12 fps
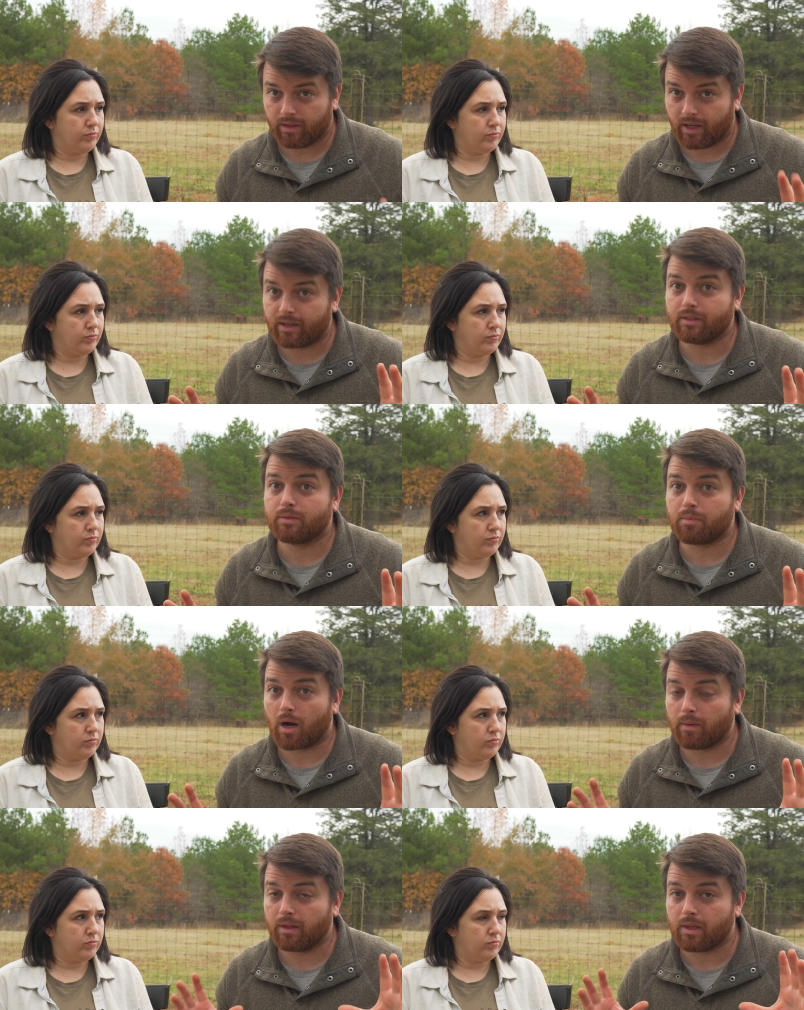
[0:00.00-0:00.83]
Speaker 1: That is
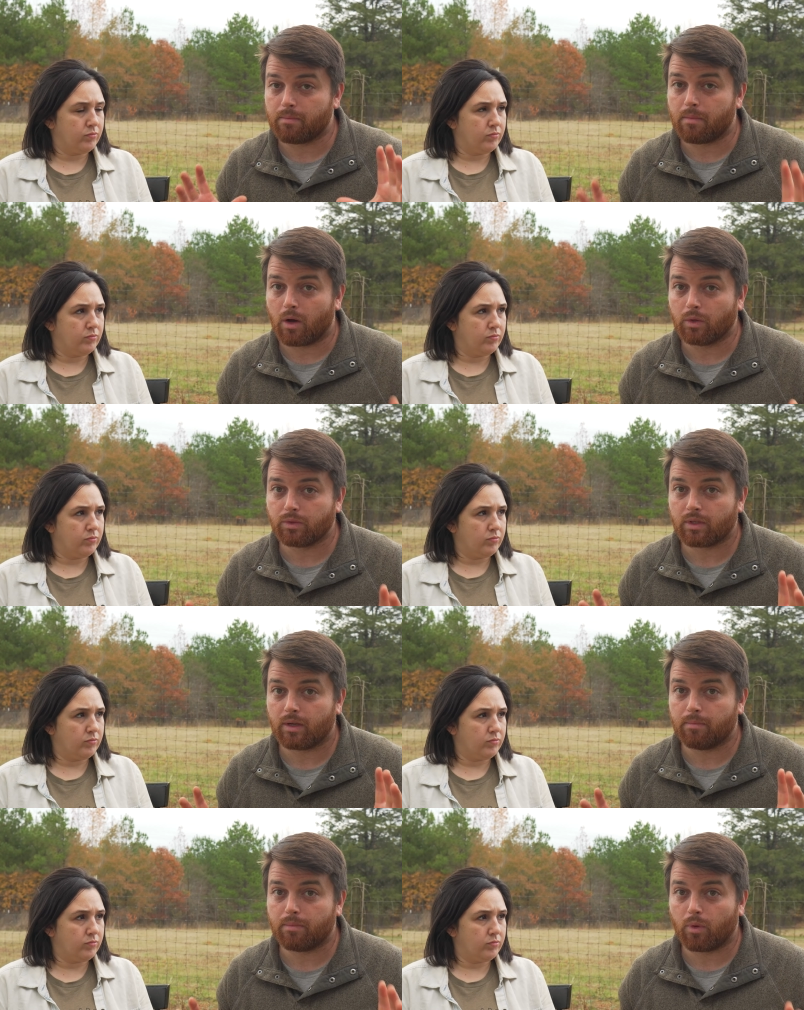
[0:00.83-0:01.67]
probably the most
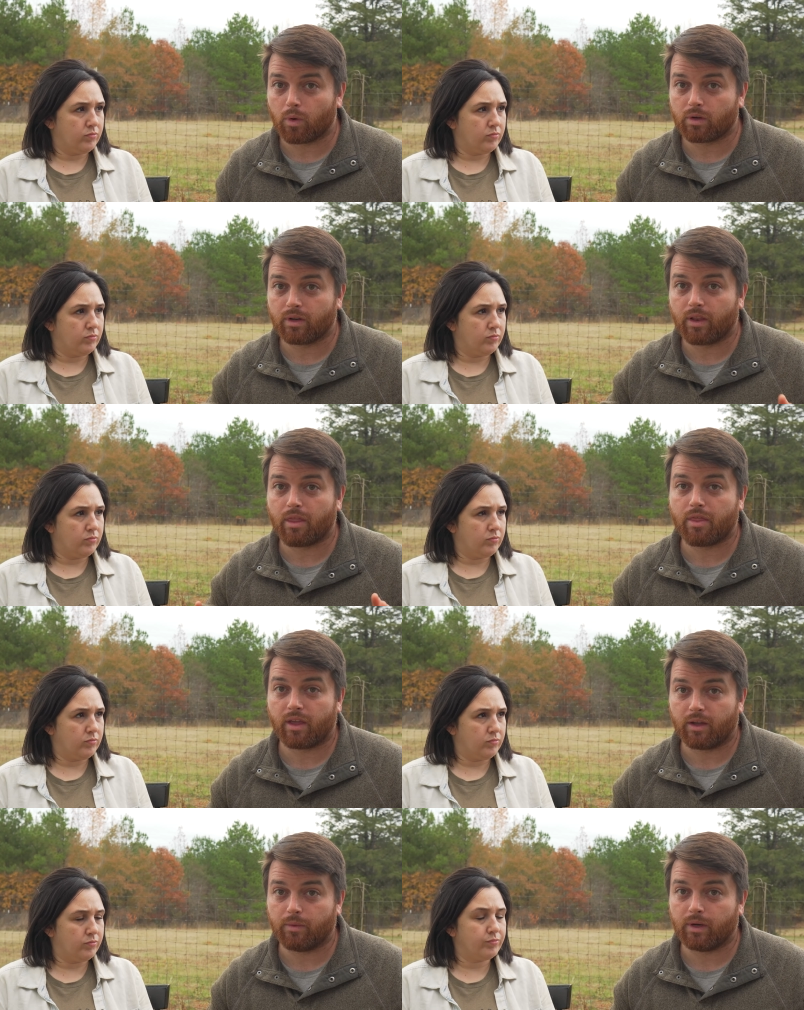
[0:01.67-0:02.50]
important
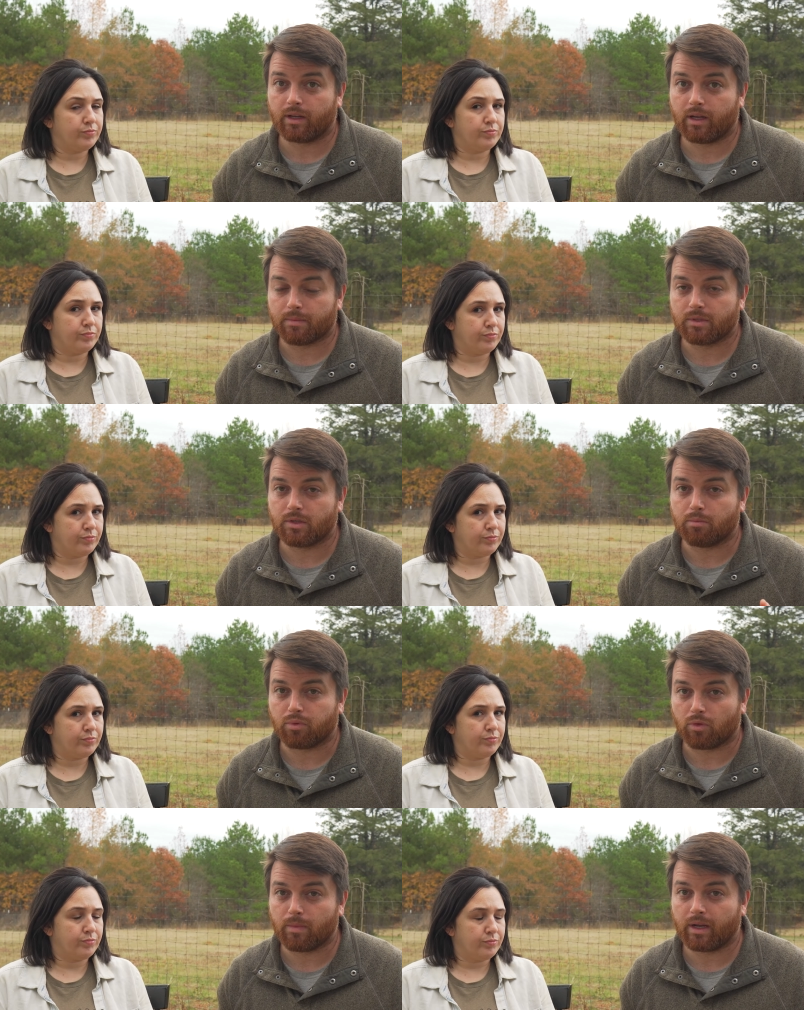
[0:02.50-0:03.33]
thing when it comes to
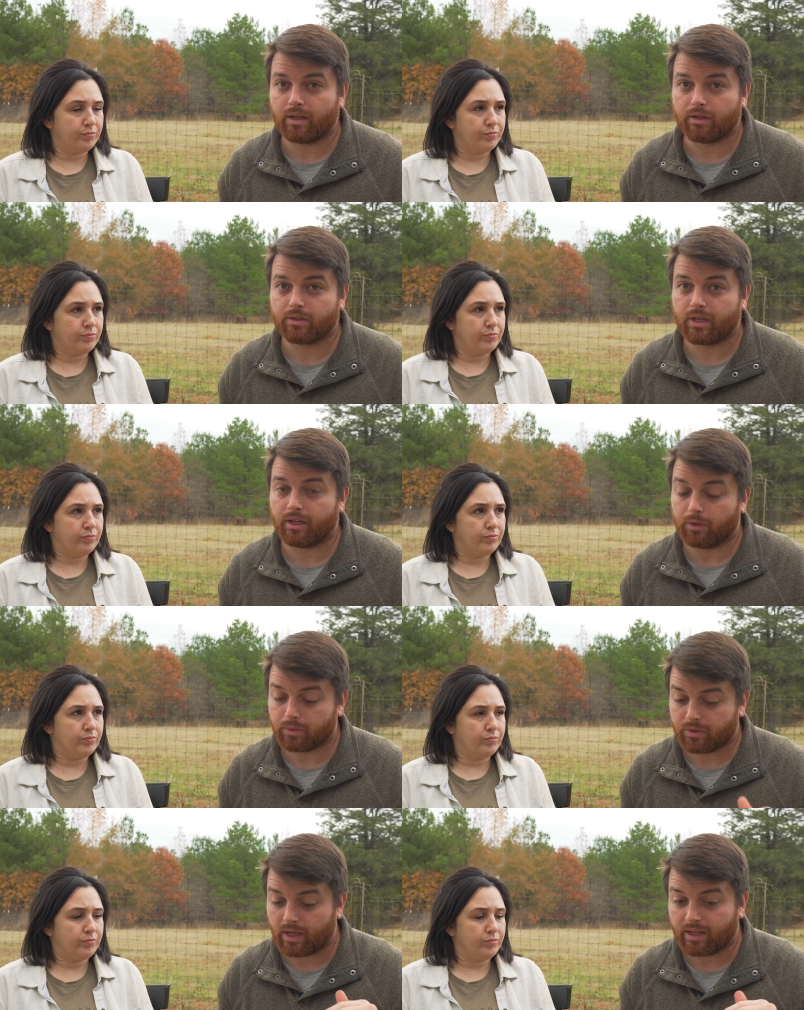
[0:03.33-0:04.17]
brumating your
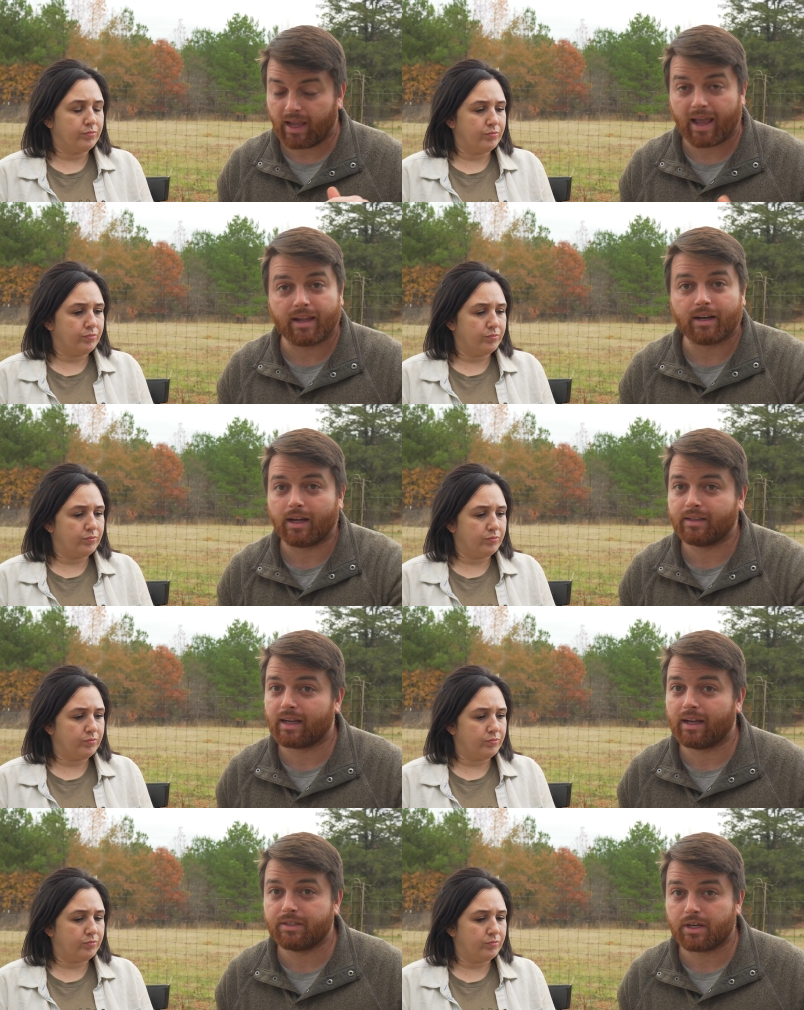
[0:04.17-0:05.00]
tegus. They cannot
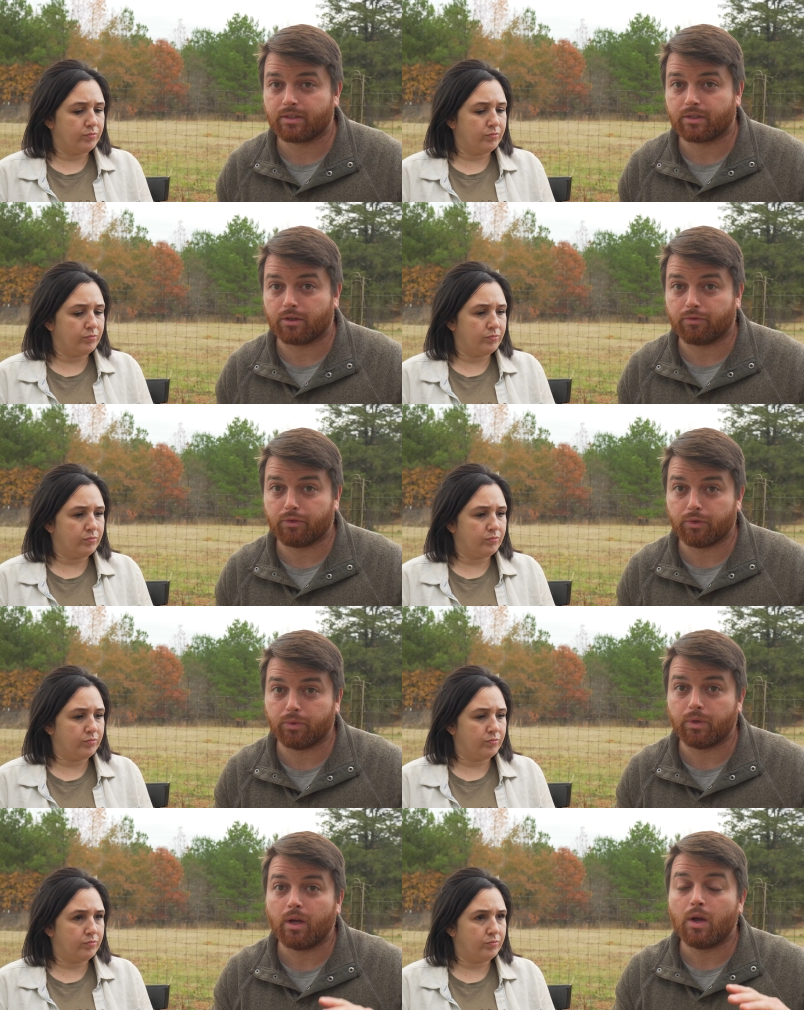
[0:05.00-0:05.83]
digest their
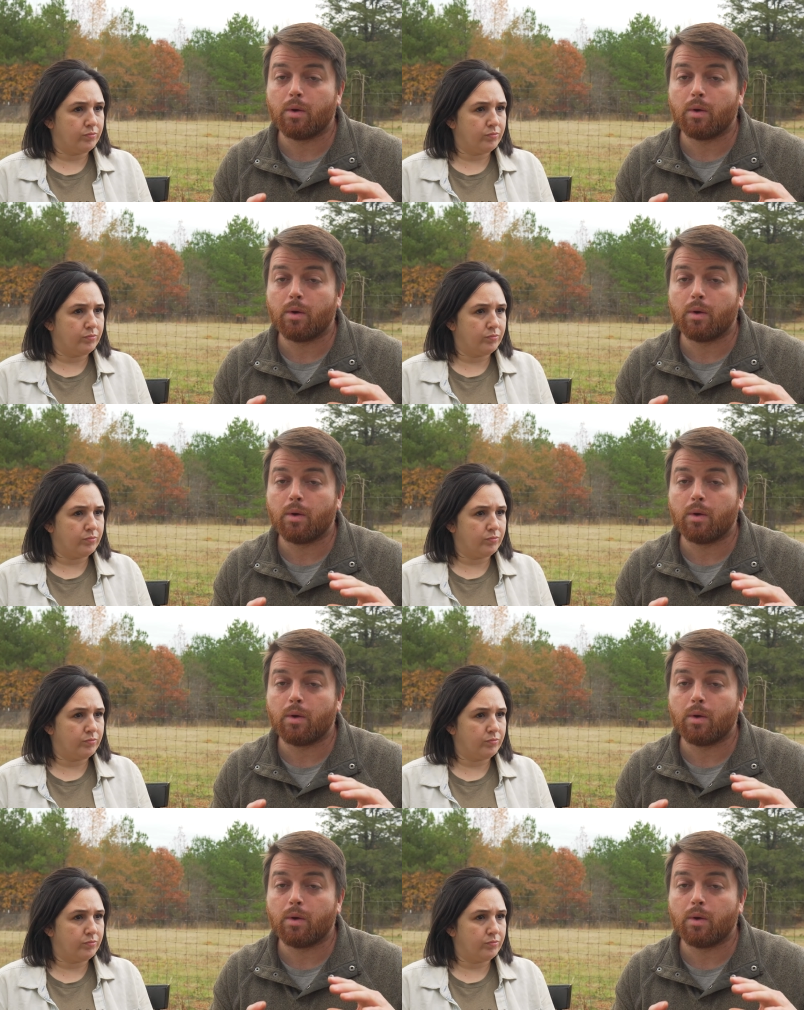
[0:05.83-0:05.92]
food